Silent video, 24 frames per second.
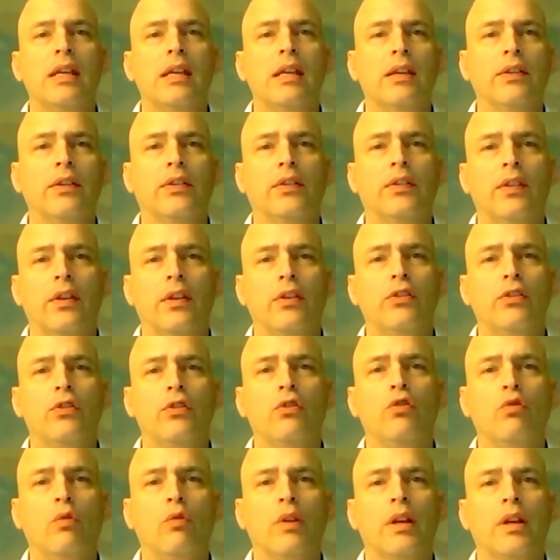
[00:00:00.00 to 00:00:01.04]
is the
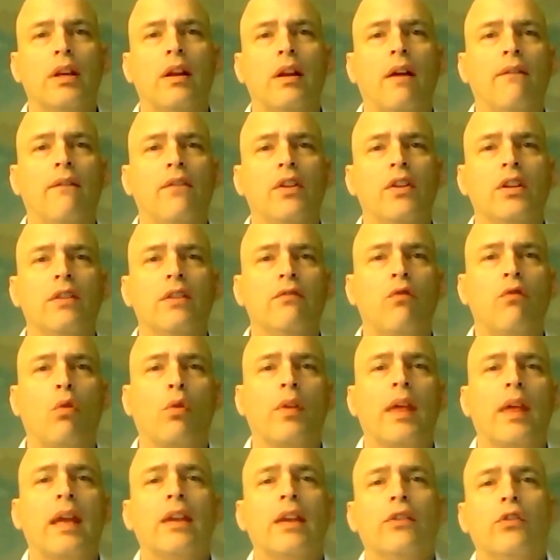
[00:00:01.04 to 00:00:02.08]

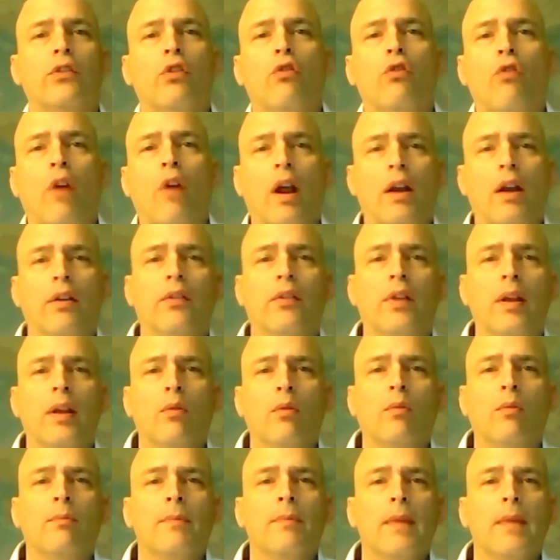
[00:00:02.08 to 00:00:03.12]
220.54. That is the dryer table.